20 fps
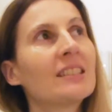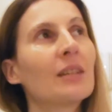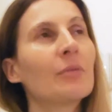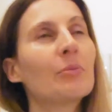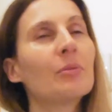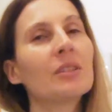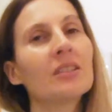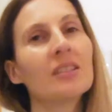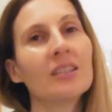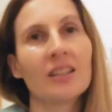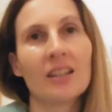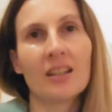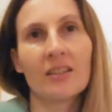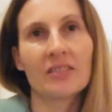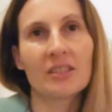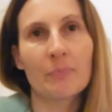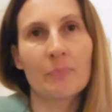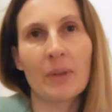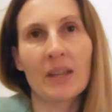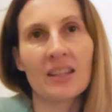I really
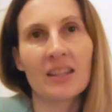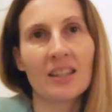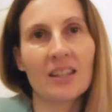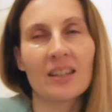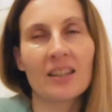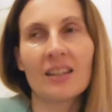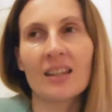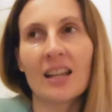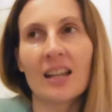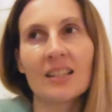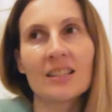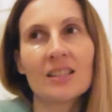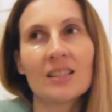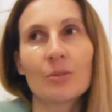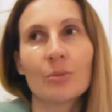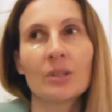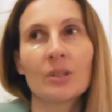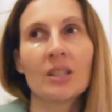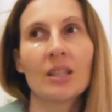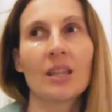love spending nights
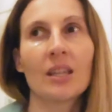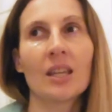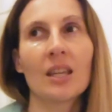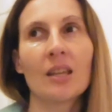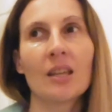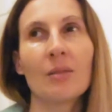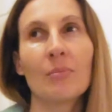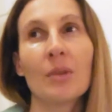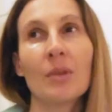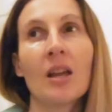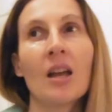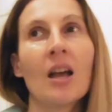with him.